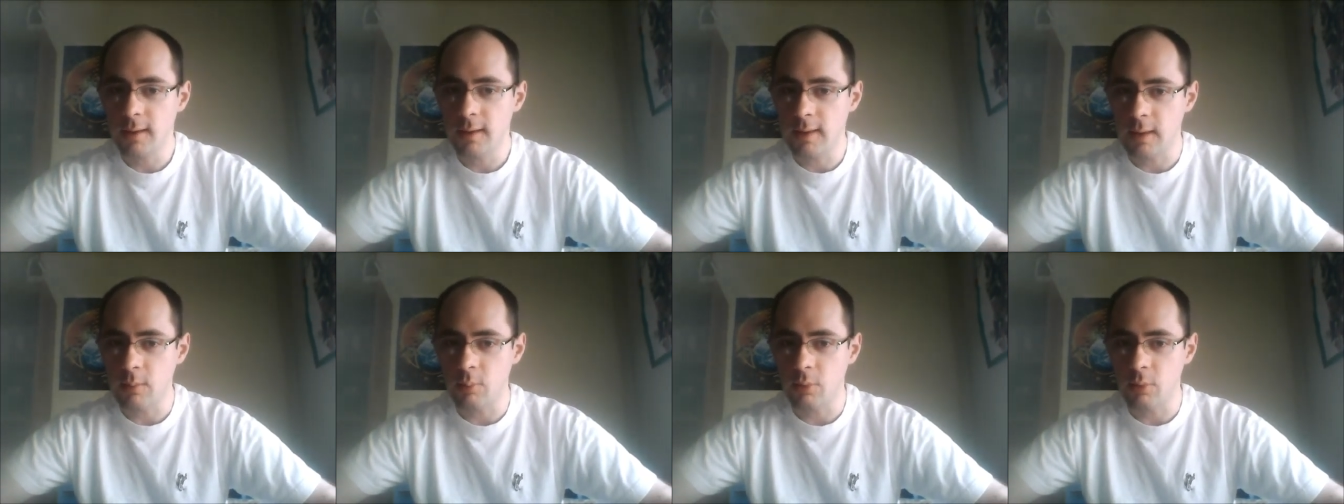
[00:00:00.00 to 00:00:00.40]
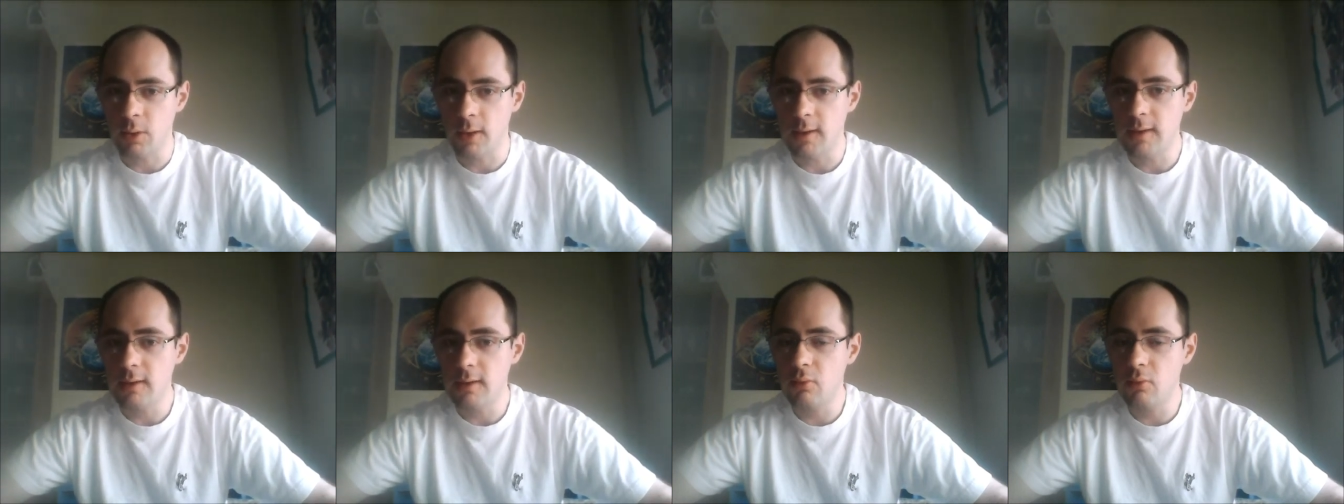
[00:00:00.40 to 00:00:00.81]
get
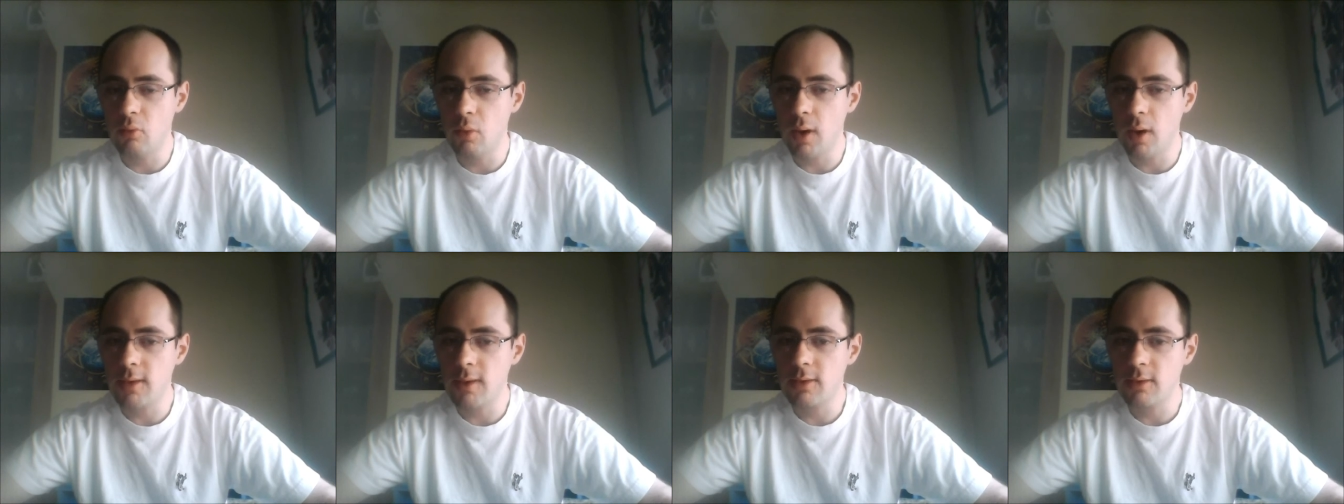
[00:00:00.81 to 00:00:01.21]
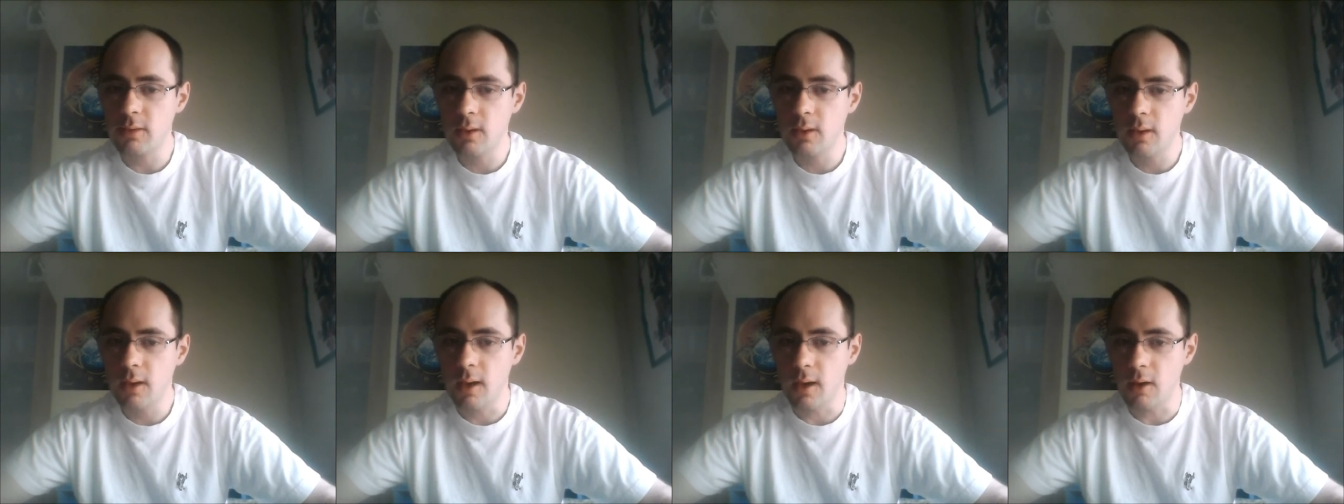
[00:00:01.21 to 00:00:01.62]
plenty of
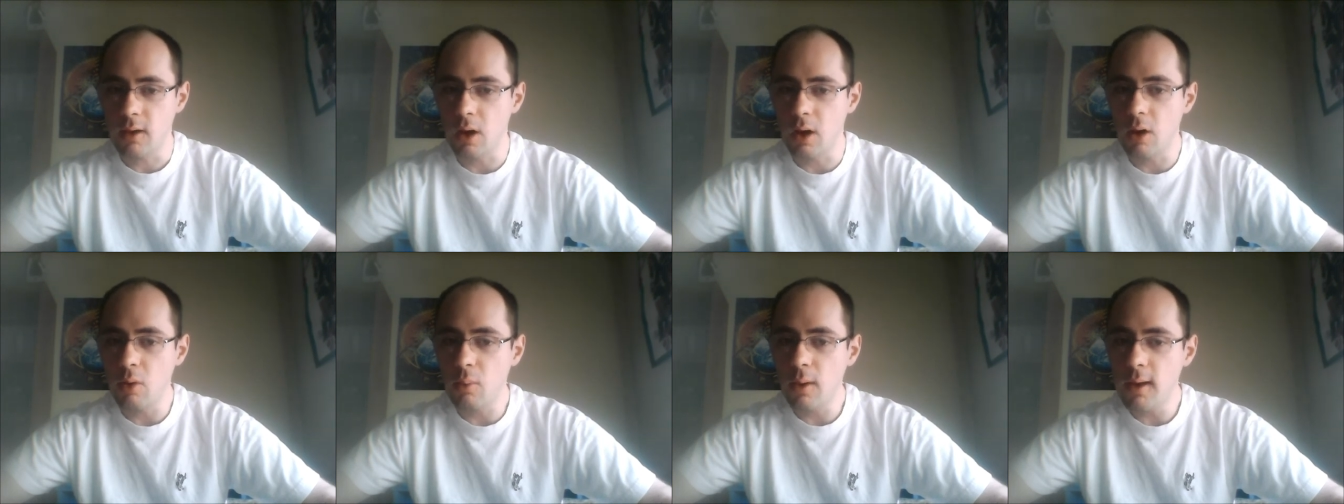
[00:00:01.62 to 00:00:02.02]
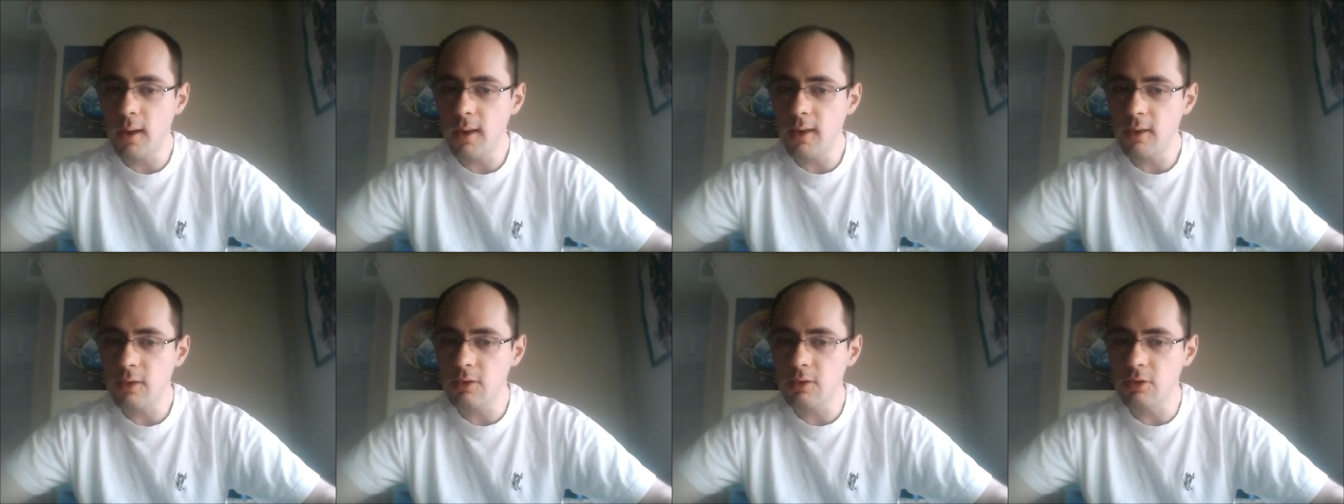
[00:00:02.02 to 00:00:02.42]
rest and
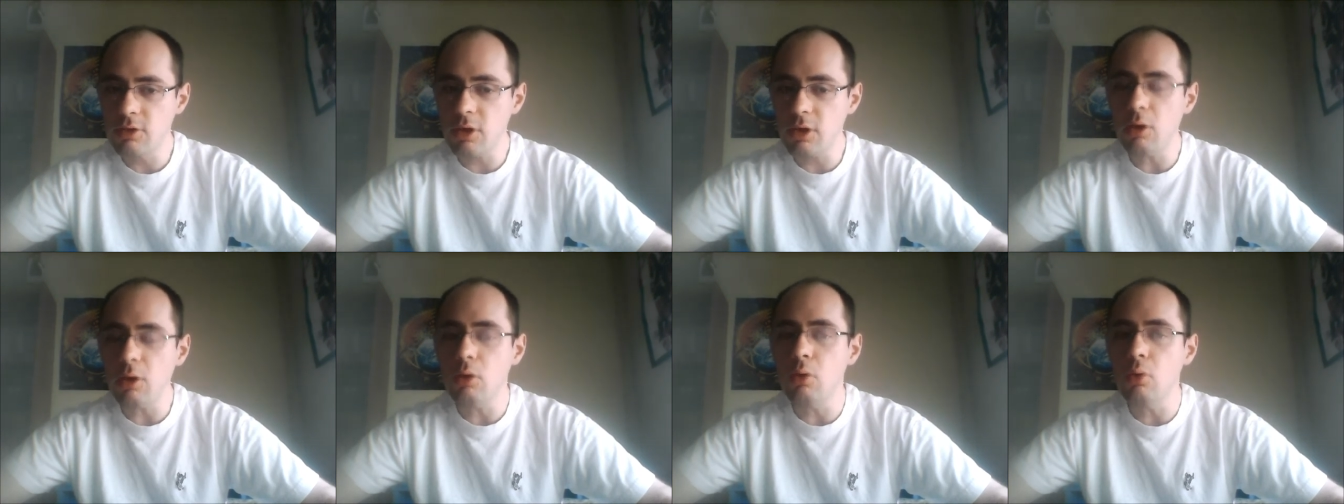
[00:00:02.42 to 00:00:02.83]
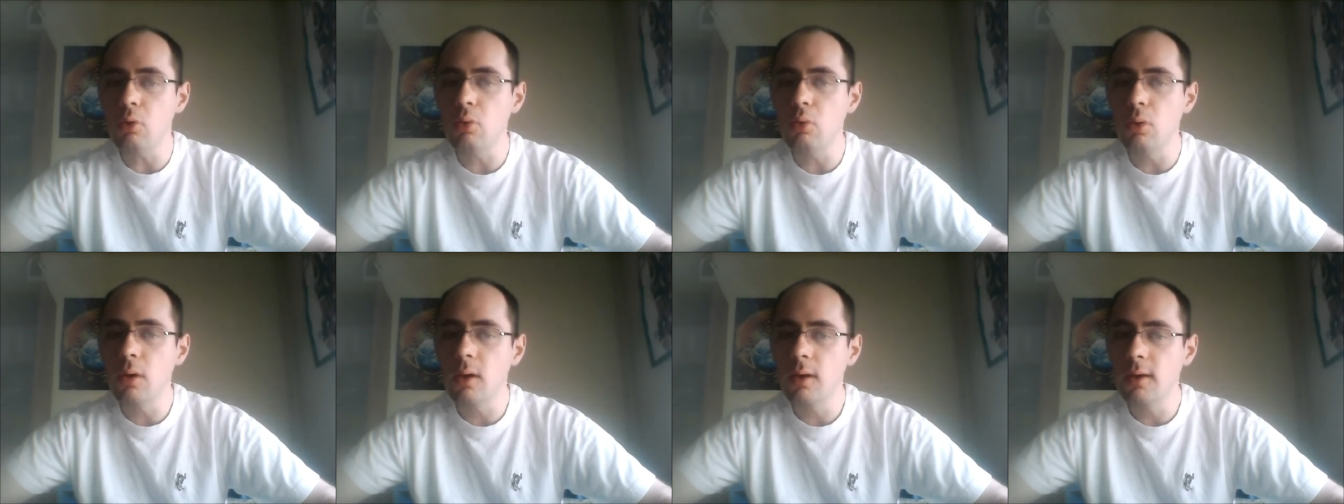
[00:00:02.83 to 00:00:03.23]
always
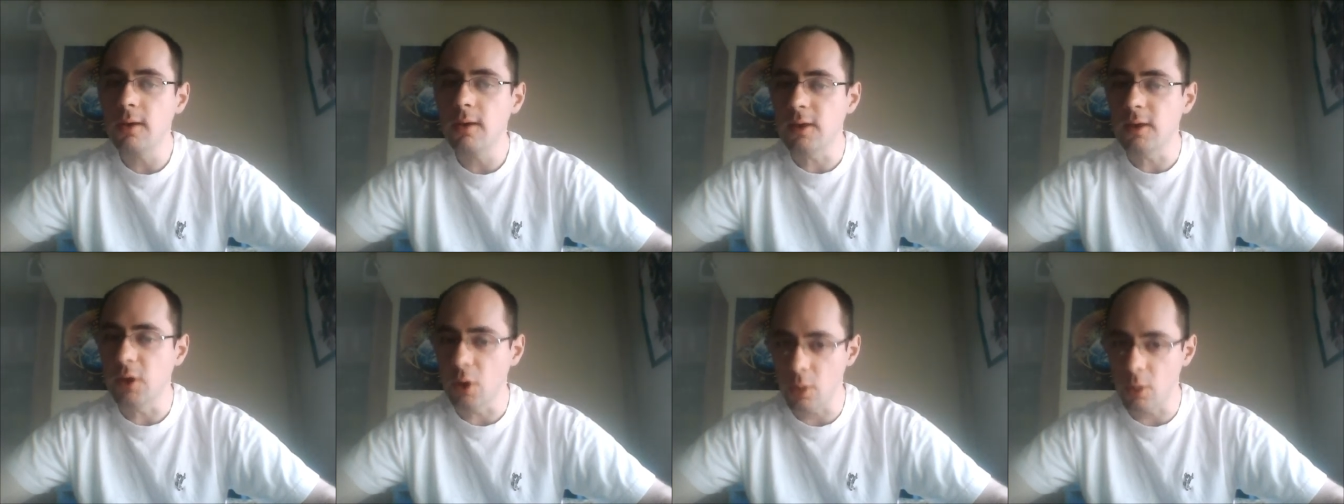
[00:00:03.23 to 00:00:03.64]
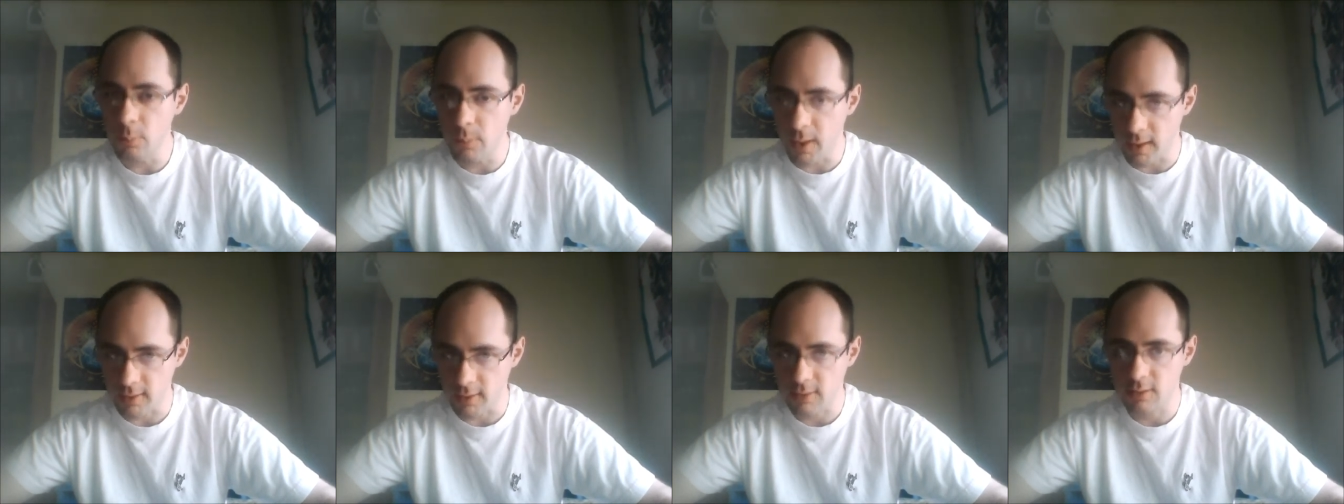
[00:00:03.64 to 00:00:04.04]
do your
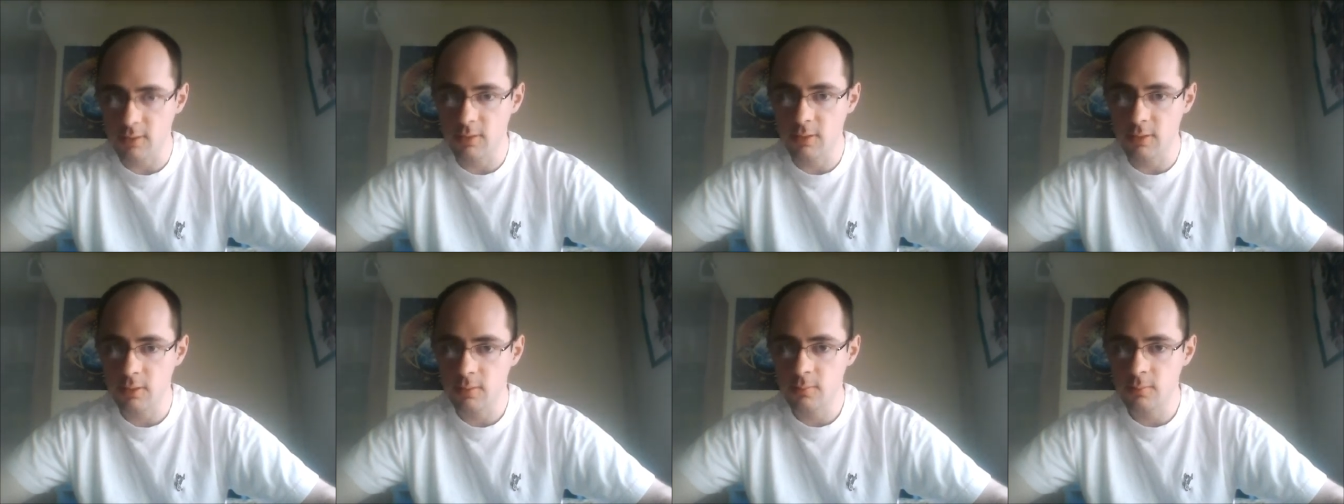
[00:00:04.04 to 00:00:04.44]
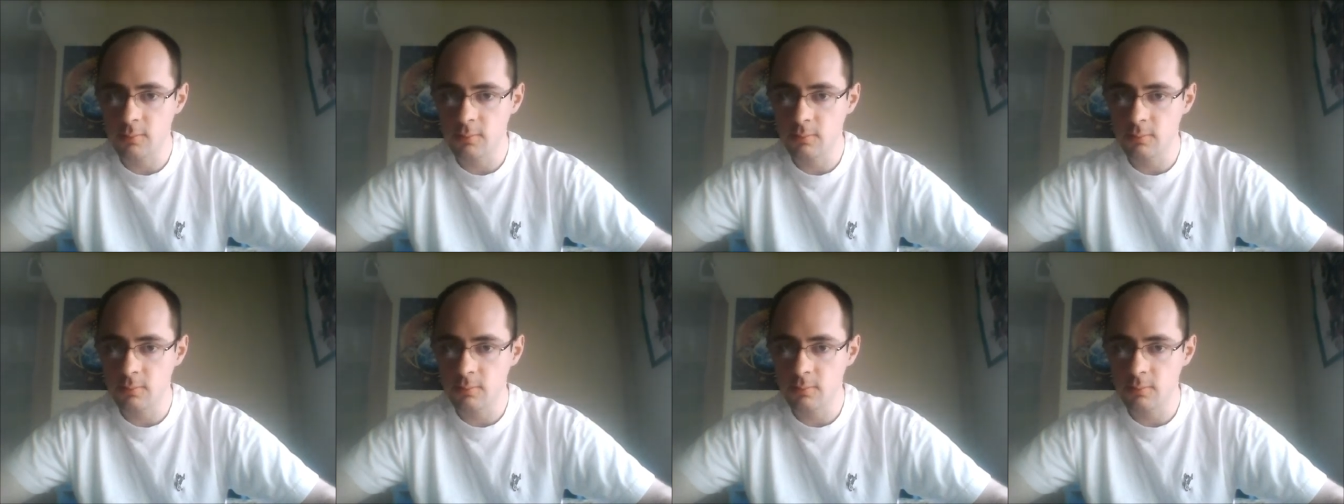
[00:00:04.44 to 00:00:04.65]
best.